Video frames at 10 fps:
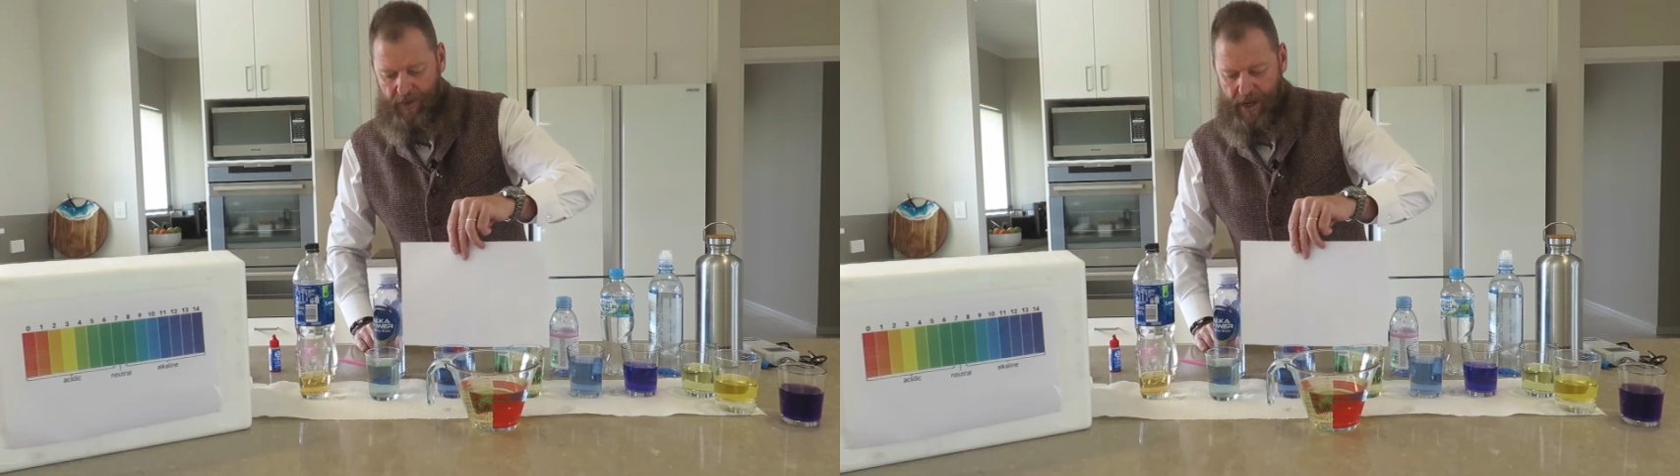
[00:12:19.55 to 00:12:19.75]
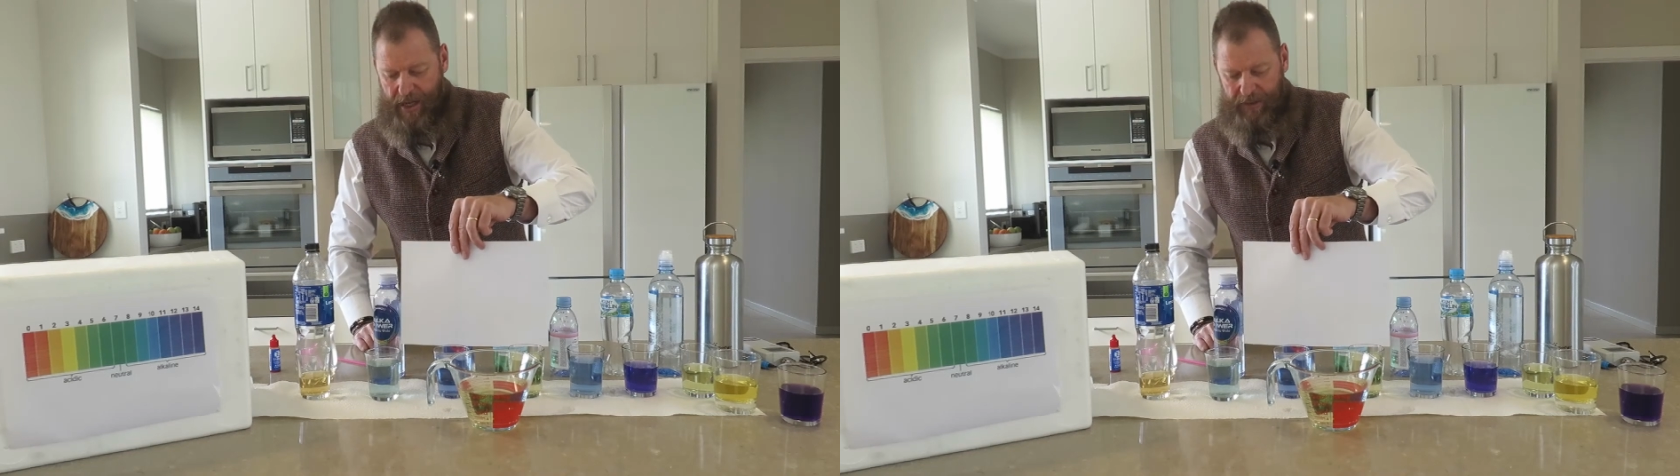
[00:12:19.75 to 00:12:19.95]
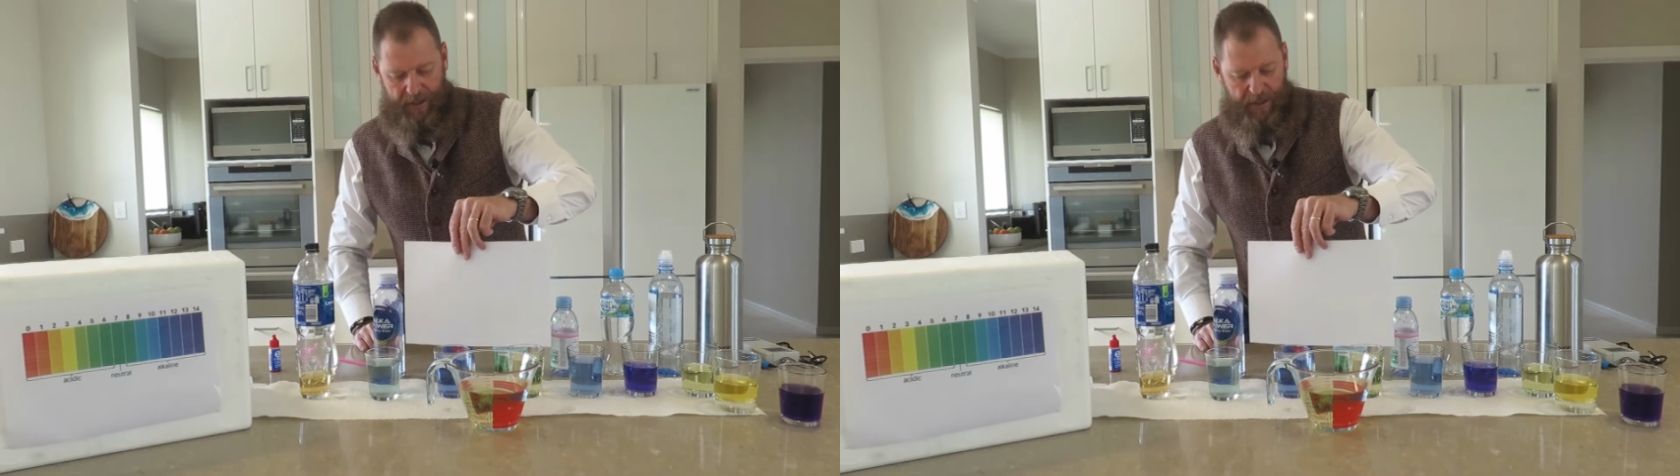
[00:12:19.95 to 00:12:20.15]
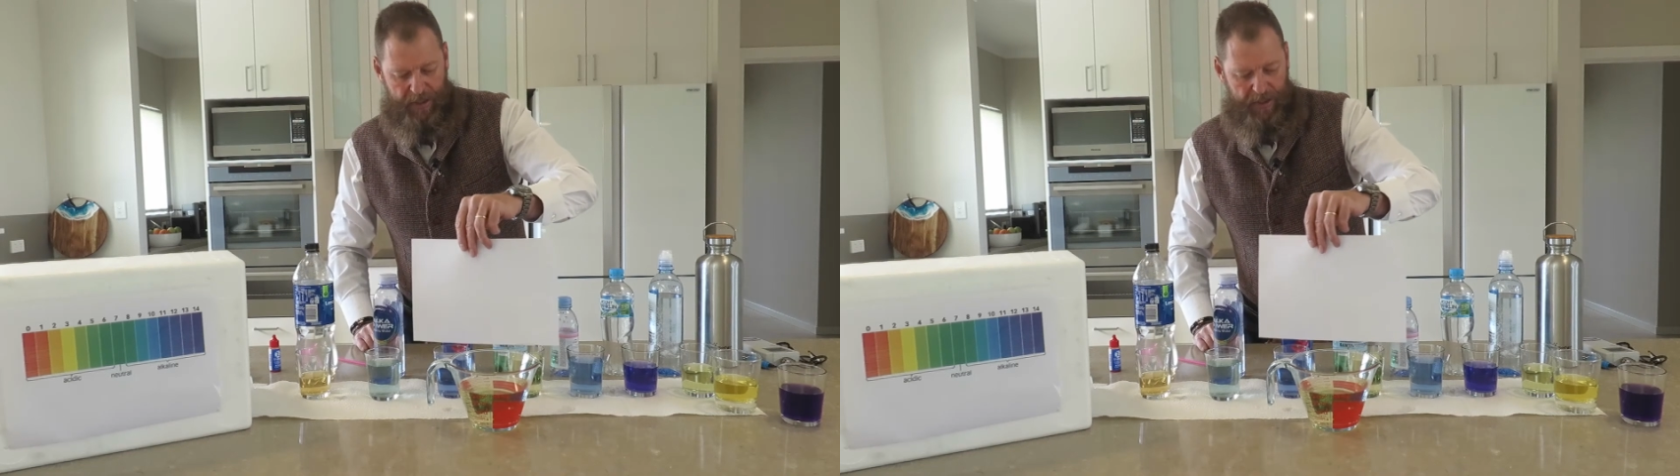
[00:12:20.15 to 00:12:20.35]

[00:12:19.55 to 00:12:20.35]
All right.